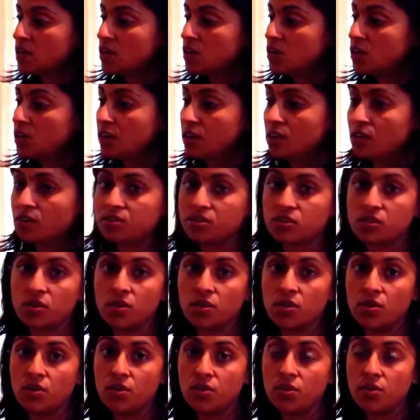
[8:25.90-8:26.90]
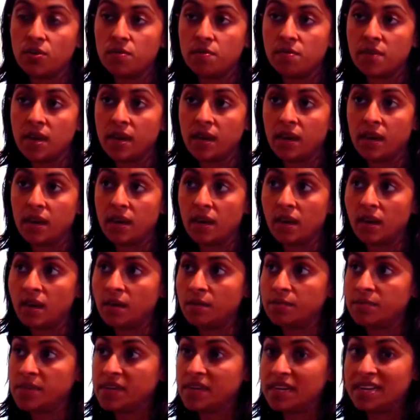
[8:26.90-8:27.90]
You can also make
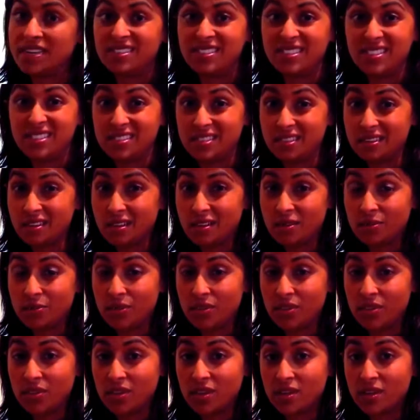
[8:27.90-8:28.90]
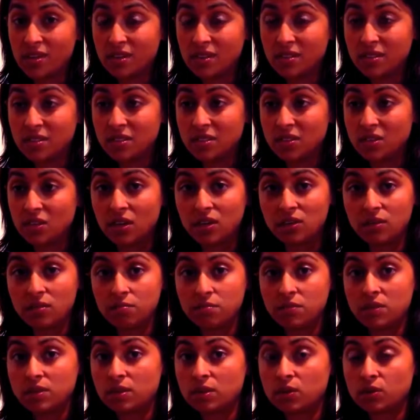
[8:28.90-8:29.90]
an easy dinner with it. You can
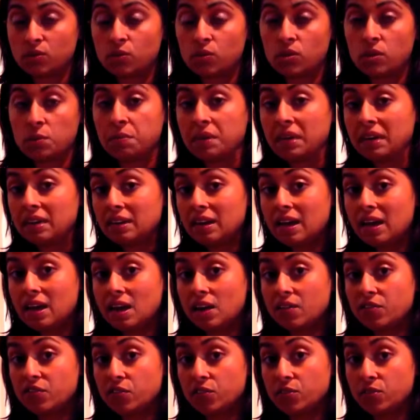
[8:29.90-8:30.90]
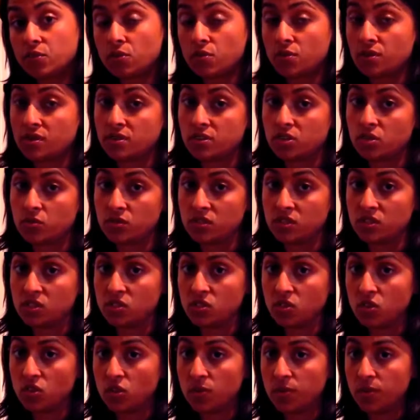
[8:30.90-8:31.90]
cook a pilaf or throw it into a
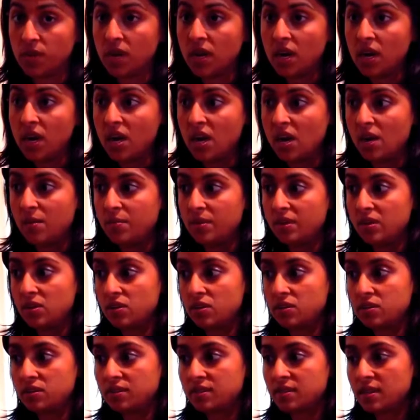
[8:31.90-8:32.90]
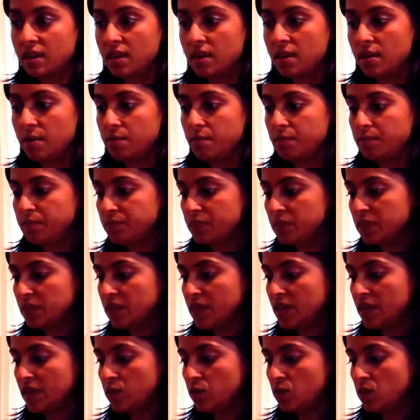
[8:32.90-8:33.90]
soup, because
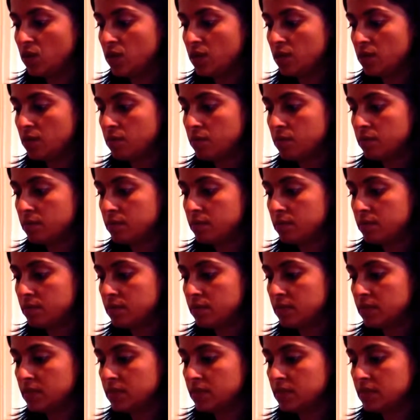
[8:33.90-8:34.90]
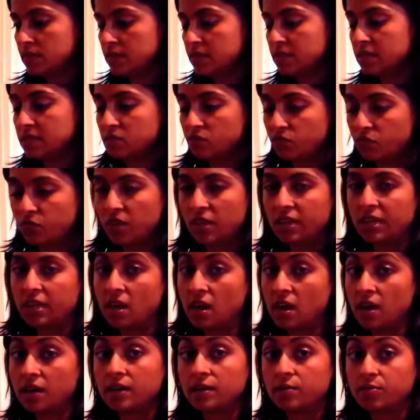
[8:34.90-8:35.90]
quinoa is fairly
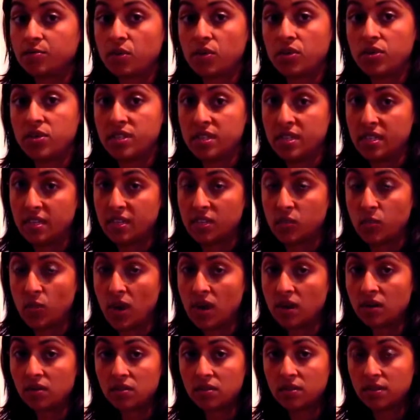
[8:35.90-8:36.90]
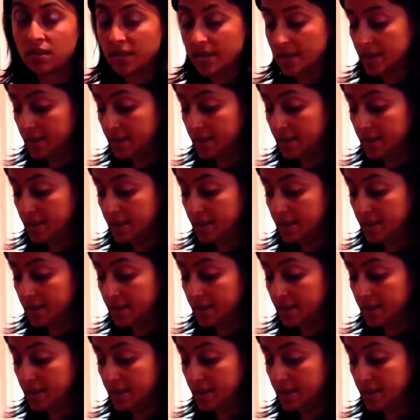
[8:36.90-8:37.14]
high in protein as well,